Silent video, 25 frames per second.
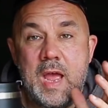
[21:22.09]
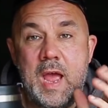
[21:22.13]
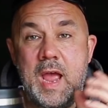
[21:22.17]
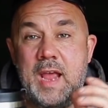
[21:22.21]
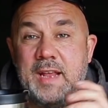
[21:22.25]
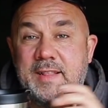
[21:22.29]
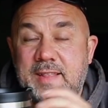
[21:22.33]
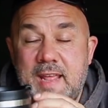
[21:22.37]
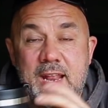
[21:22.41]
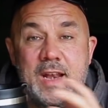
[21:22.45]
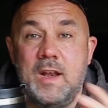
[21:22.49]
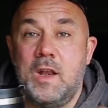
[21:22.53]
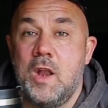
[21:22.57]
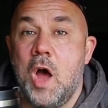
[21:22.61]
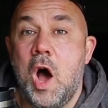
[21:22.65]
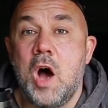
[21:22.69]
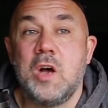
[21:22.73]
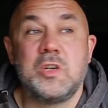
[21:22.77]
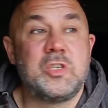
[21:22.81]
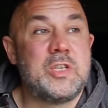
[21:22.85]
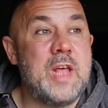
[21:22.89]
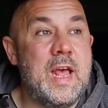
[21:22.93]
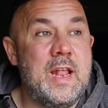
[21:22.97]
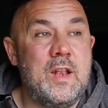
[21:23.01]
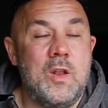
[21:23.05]
It didn't
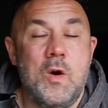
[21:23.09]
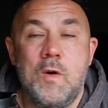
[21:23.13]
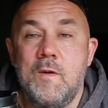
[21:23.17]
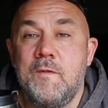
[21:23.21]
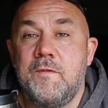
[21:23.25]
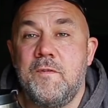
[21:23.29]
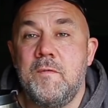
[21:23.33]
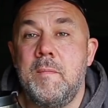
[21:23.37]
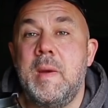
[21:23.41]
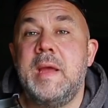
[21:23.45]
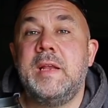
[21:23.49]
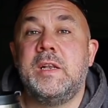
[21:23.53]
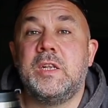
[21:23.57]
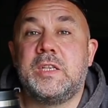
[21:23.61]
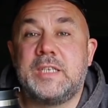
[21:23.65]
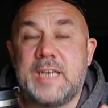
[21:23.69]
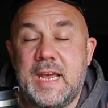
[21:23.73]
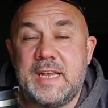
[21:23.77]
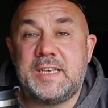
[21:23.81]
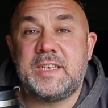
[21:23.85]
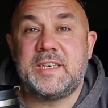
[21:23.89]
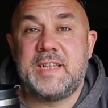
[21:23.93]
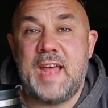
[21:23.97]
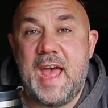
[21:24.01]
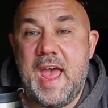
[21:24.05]
last that long for me to
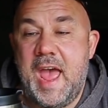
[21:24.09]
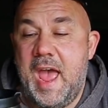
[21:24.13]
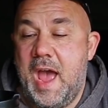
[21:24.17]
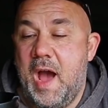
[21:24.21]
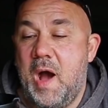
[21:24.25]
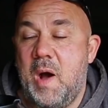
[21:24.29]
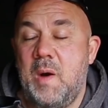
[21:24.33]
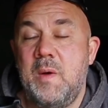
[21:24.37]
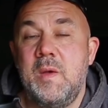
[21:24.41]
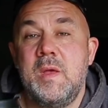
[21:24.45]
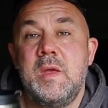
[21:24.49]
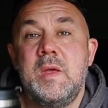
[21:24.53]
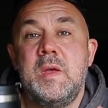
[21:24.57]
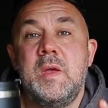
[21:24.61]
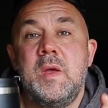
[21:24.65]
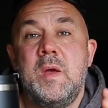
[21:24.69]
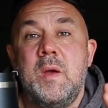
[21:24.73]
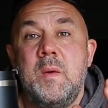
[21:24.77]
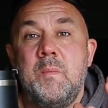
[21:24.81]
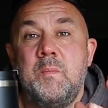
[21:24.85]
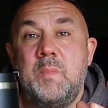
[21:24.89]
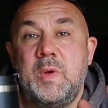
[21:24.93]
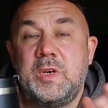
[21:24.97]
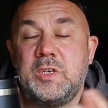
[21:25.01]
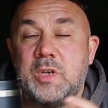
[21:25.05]
test that out
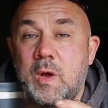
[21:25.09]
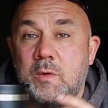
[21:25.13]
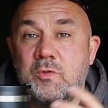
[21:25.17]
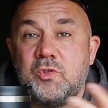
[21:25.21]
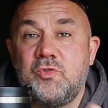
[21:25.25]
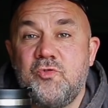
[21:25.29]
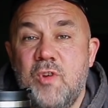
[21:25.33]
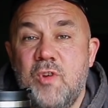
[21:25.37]
because I was